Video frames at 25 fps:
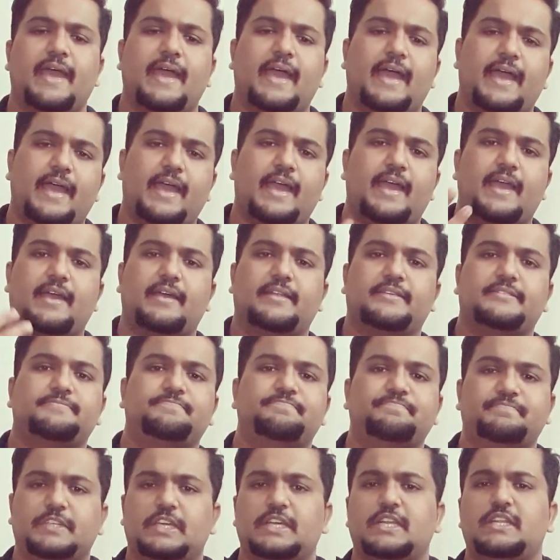
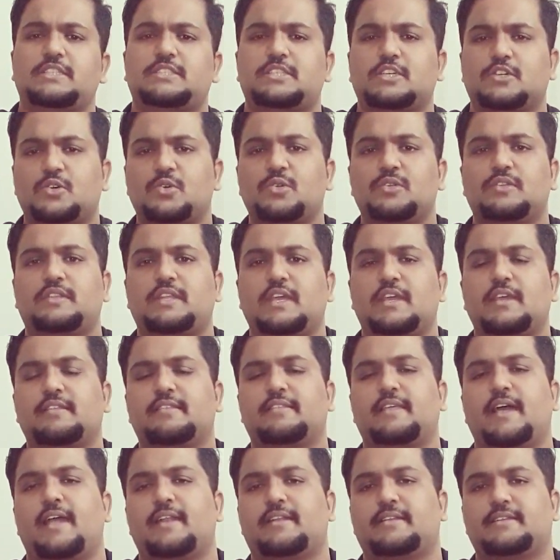and it is a good thing
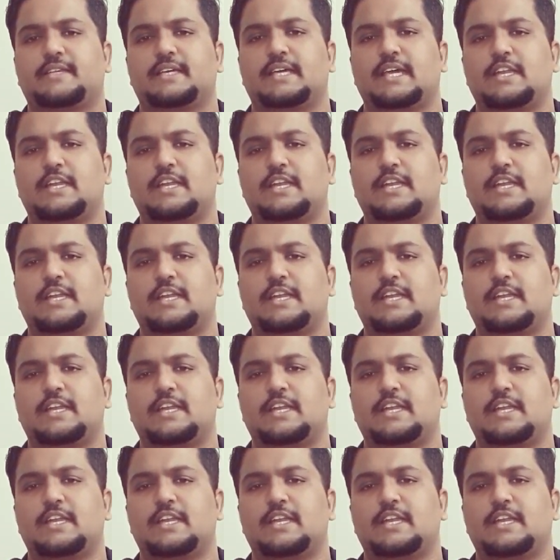that